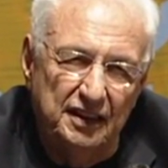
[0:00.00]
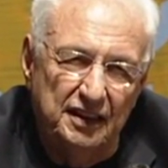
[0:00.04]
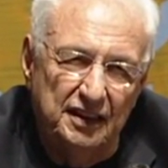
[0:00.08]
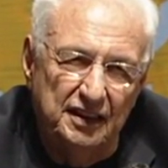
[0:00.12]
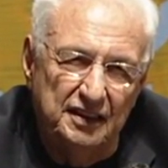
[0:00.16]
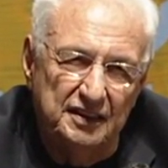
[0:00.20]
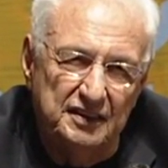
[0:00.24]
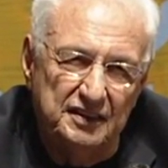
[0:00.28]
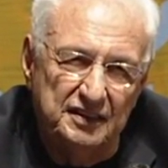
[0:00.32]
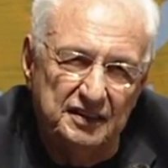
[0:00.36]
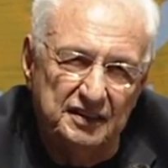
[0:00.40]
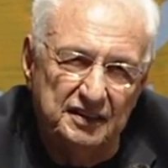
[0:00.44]

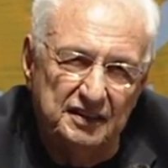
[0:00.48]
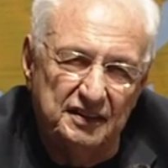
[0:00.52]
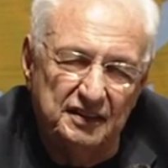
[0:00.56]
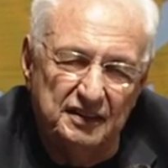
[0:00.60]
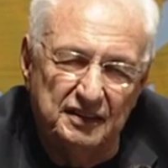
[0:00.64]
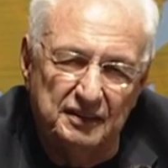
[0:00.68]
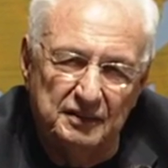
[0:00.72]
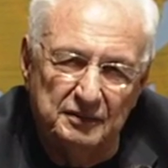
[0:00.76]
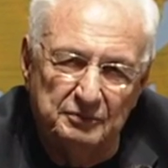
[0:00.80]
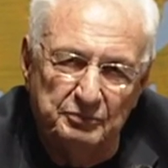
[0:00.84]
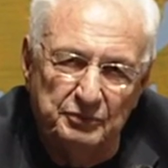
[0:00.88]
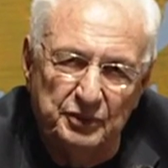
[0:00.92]
this
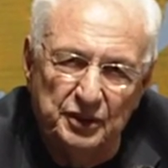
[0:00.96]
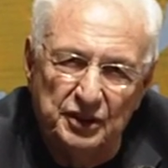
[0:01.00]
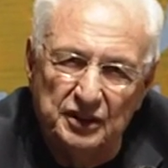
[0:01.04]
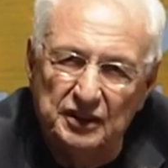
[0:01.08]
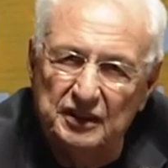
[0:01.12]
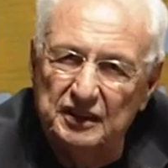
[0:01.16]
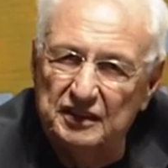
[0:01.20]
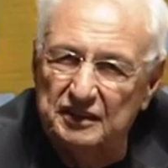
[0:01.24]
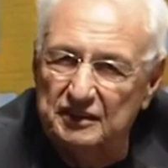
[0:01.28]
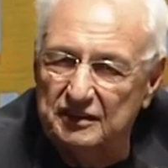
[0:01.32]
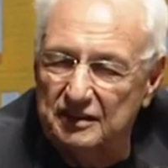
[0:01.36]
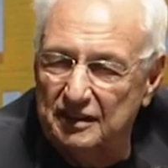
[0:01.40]

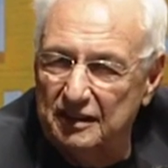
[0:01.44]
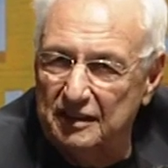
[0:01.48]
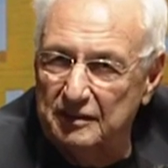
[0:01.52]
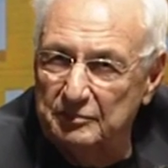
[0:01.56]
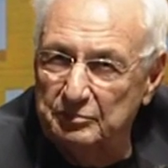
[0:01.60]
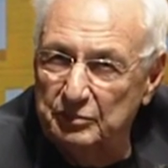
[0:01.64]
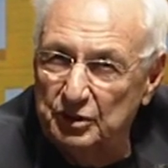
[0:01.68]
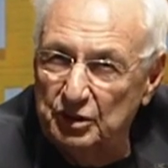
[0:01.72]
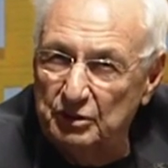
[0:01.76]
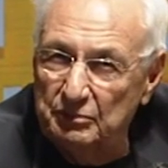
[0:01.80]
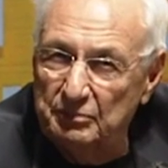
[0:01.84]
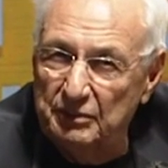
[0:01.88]
buildings
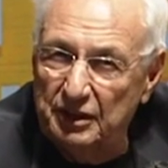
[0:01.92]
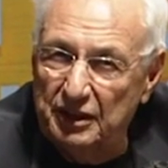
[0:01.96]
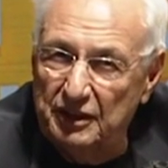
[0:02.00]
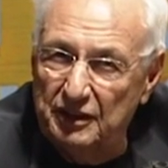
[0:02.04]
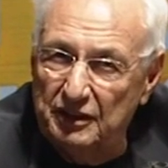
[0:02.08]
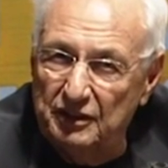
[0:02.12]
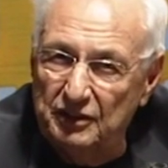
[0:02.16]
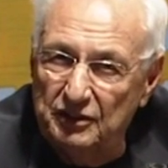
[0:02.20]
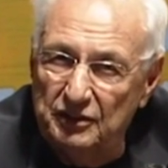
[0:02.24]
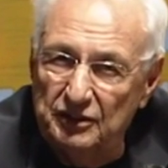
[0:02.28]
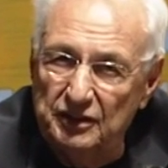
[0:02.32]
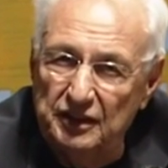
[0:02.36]
like
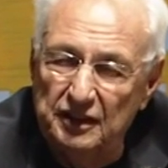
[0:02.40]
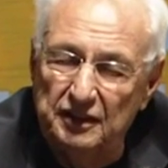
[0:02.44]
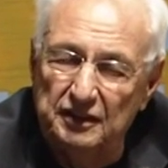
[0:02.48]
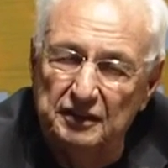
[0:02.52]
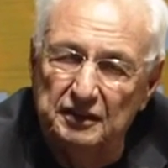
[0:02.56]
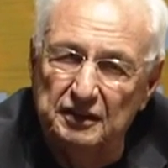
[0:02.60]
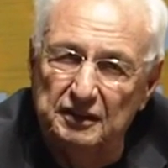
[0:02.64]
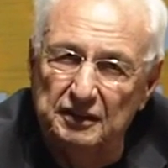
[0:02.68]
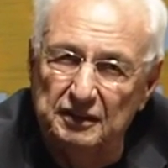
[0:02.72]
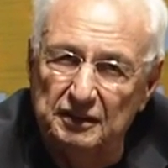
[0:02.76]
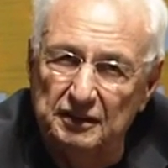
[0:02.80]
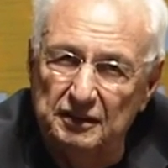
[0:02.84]
Bilbao
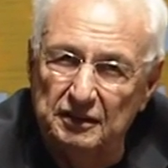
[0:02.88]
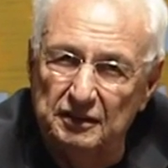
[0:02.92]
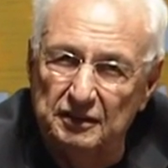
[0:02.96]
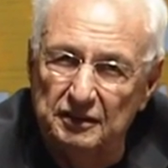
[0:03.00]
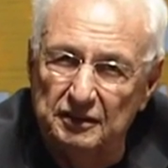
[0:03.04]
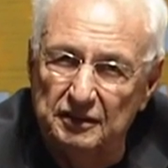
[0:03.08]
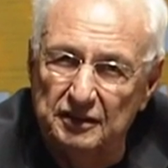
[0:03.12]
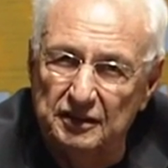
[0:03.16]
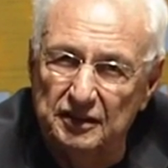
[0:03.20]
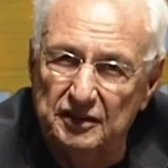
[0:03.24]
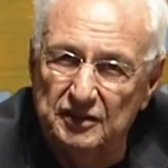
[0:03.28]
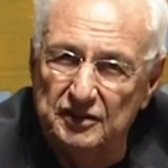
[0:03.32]
and
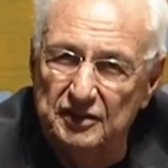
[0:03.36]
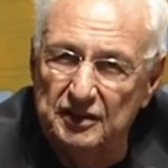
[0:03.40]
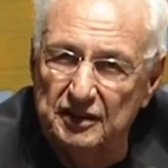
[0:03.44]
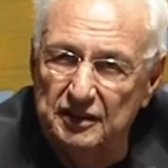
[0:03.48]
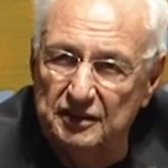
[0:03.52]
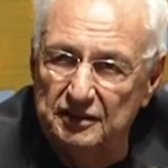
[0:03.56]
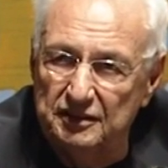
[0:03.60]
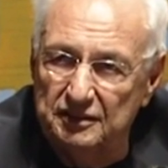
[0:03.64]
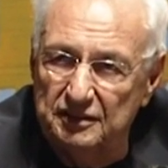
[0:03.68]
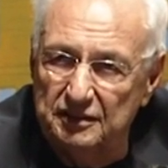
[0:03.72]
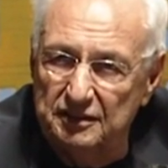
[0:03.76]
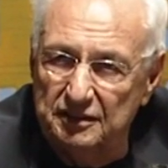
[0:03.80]
Disney
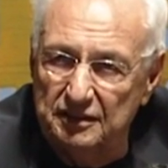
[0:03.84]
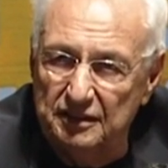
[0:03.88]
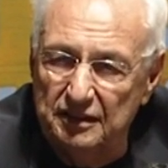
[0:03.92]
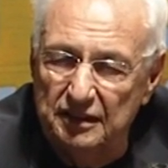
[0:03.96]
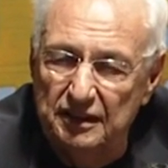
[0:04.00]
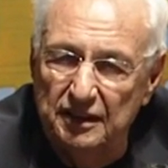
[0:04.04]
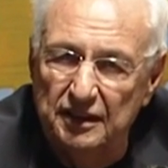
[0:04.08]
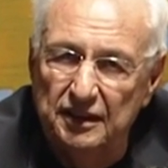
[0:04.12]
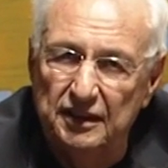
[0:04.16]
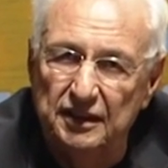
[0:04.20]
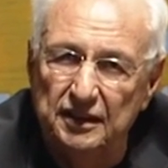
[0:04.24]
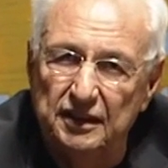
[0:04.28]
Hall,
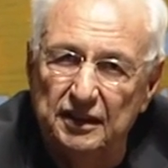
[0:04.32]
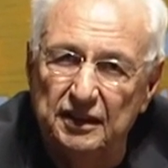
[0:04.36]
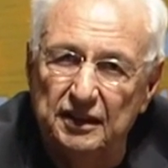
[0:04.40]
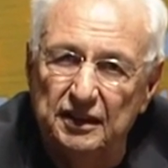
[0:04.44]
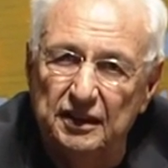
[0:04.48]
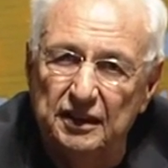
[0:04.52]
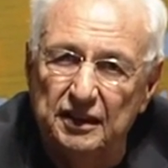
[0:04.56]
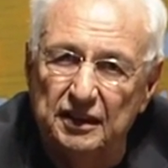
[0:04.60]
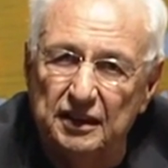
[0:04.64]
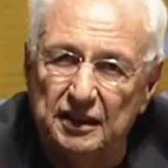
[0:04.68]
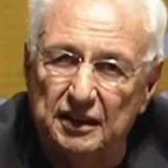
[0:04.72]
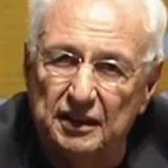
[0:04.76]

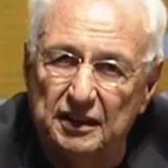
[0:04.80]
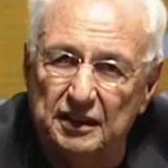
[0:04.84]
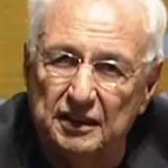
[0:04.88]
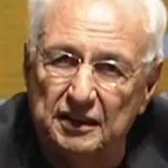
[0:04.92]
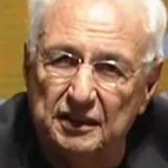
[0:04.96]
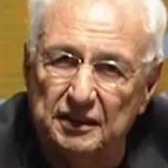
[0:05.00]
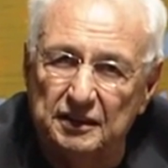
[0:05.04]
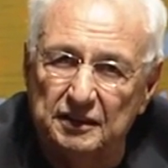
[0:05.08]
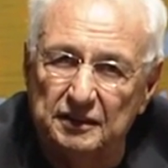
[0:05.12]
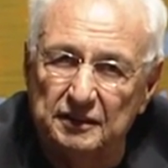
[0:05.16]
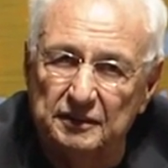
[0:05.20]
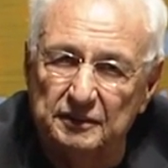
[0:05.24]

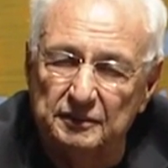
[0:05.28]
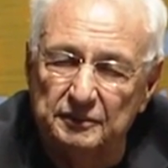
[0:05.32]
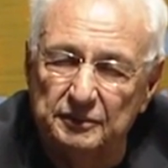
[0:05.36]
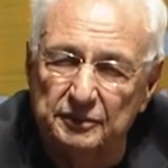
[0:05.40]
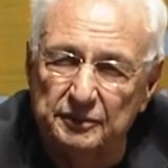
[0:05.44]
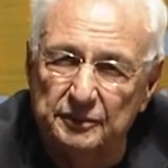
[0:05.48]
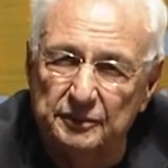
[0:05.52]
uh,